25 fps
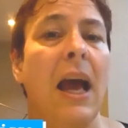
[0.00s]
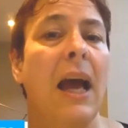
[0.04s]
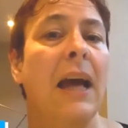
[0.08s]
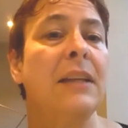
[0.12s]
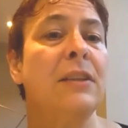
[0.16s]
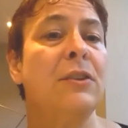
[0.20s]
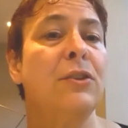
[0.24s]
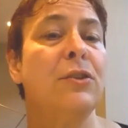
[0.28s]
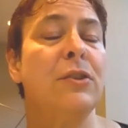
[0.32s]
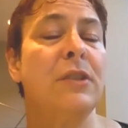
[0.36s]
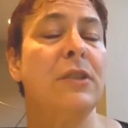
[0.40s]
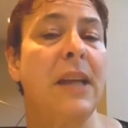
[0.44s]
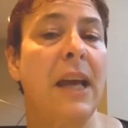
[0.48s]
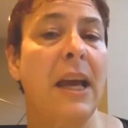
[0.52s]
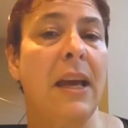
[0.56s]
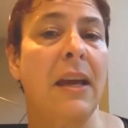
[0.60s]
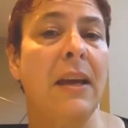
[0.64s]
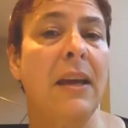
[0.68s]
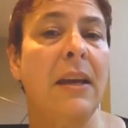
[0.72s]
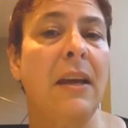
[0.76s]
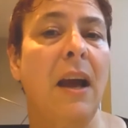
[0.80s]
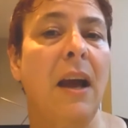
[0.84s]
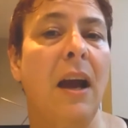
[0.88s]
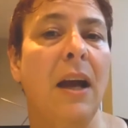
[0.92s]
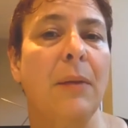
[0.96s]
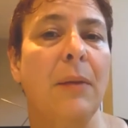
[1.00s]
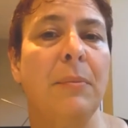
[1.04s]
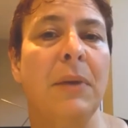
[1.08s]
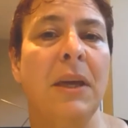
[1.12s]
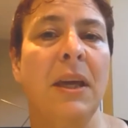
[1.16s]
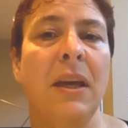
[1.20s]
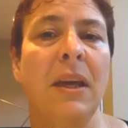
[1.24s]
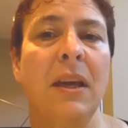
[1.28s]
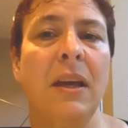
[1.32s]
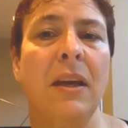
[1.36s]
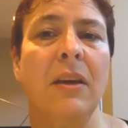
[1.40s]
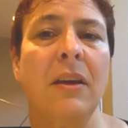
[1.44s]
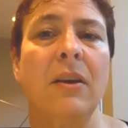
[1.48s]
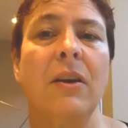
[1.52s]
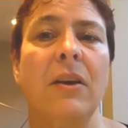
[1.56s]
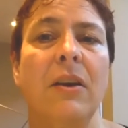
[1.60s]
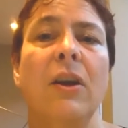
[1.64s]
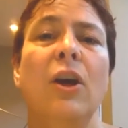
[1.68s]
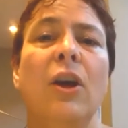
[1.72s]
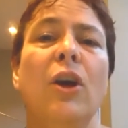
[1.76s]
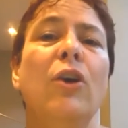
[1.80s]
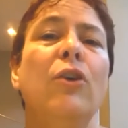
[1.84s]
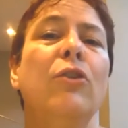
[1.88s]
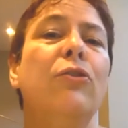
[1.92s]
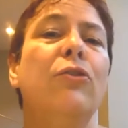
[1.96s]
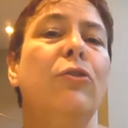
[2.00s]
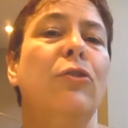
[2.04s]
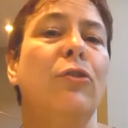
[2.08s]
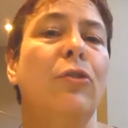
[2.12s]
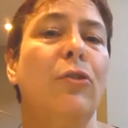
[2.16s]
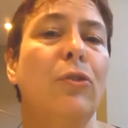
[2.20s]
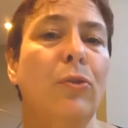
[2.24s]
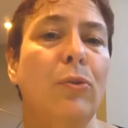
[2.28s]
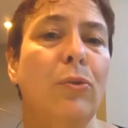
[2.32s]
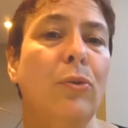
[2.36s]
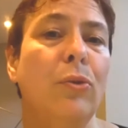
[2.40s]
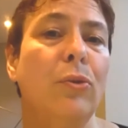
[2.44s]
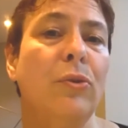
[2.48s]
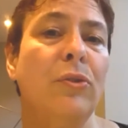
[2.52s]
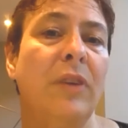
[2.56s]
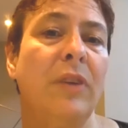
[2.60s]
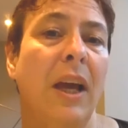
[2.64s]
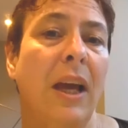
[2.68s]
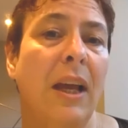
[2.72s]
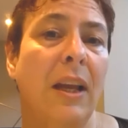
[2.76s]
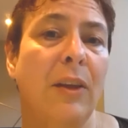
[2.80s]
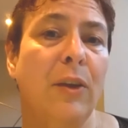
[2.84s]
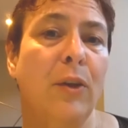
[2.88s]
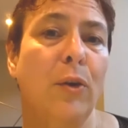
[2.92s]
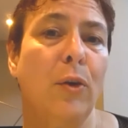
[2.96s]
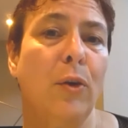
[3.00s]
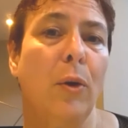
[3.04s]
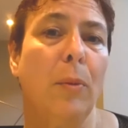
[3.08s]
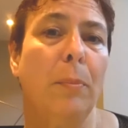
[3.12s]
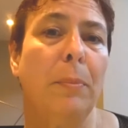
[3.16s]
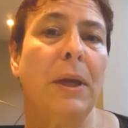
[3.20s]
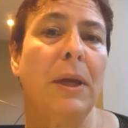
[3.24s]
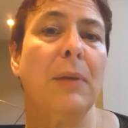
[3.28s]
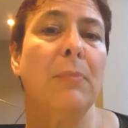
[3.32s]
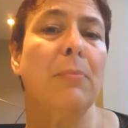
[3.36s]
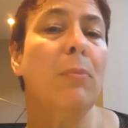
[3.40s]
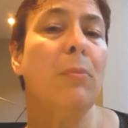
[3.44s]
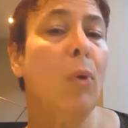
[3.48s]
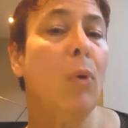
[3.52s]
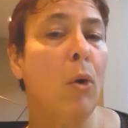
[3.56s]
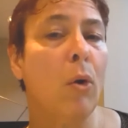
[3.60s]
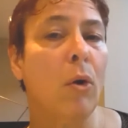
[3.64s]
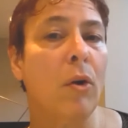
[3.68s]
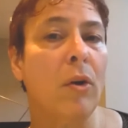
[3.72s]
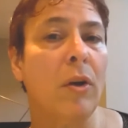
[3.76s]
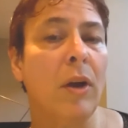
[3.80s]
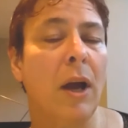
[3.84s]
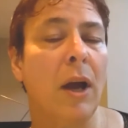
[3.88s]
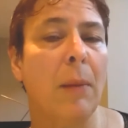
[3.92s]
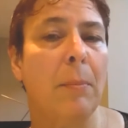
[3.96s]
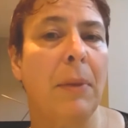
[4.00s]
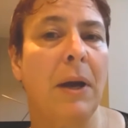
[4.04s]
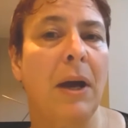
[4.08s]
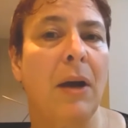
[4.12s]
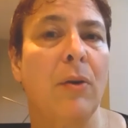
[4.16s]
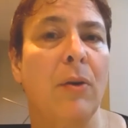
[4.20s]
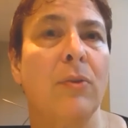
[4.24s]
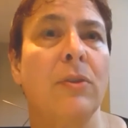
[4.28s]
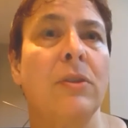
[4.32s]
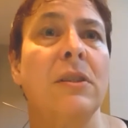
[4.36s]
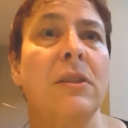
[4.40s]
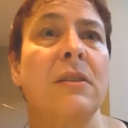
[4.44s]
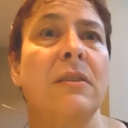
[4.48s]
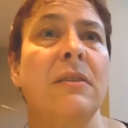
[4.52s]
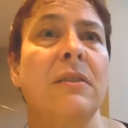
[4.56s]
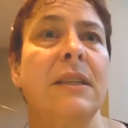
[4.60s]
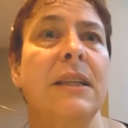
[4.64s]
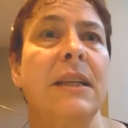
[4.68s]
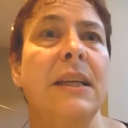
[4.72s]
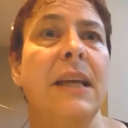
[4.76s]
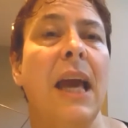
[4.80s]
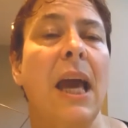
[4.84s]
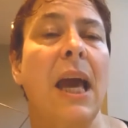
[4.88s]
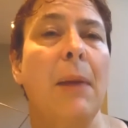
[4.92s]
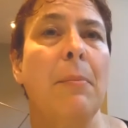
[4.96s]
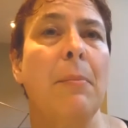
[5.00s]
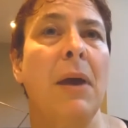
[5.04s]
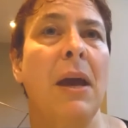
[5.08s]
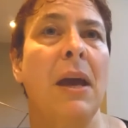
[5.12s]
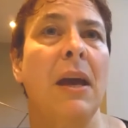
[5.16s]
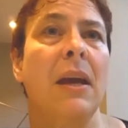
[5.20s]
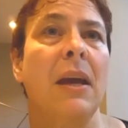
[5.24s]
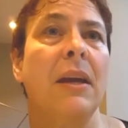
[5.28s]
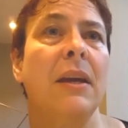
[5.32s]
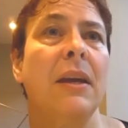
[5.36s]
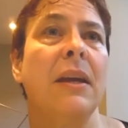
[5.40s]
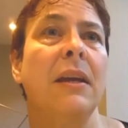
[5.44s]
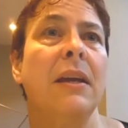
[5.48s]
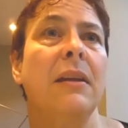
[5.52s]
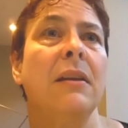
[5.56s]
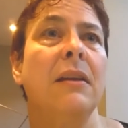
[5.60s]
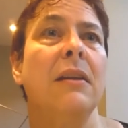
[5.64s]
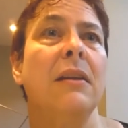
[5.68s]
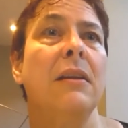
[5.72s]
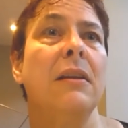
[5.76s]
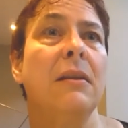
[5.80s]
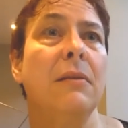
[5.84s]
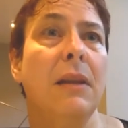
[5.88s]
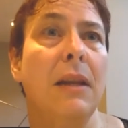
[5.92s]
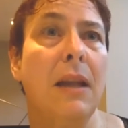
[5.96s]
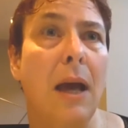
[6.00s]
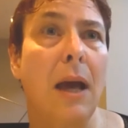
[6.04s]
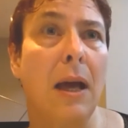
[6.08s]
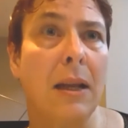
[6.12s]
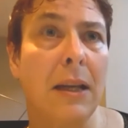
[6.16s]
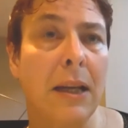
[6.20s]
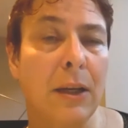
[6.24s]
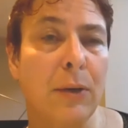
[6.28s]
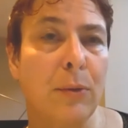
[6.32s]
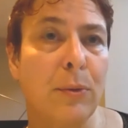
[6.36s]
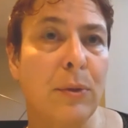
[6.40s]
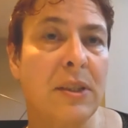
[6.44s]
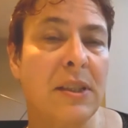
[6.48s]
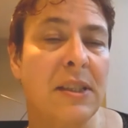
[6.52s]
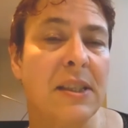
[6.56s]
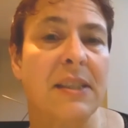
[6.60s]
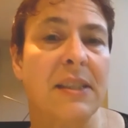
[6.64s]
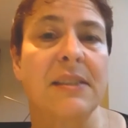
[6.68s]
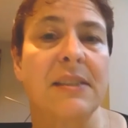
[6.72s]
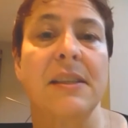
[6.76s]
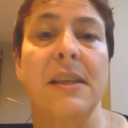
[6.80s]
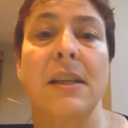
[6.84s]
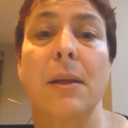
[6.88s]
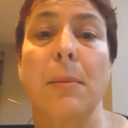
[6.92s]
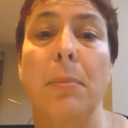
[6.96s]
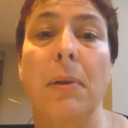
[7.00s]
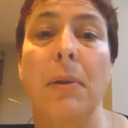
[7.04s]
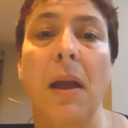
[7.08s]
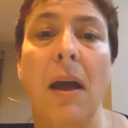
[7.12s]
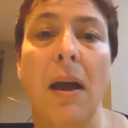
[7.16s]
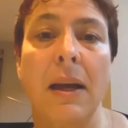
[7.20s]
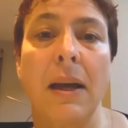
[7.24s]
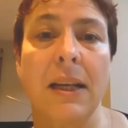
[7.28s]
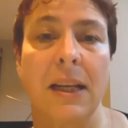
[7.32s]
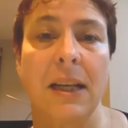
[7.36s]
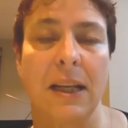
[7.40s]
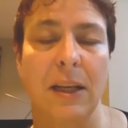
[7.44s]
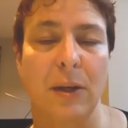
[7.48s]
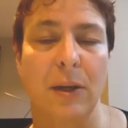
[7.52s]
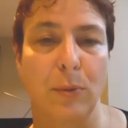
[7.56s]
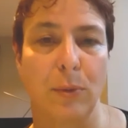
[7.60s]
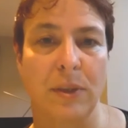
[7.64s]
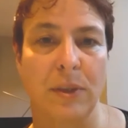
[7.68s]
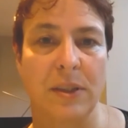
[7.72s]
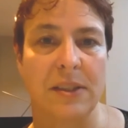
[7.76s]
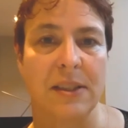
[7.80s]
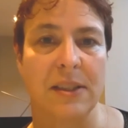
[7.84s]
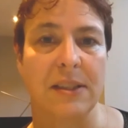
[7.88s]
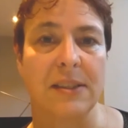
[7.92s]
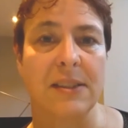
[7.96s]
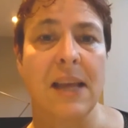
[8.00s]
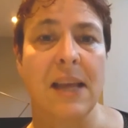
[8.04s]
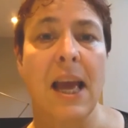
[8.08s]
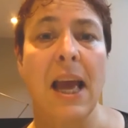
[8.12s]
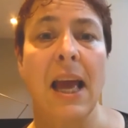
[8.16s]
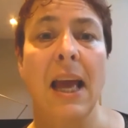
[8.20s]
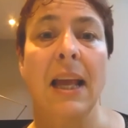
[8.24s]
And today I'm here to tell you a bit more about the MA in Linguistics and Applied Linguistics.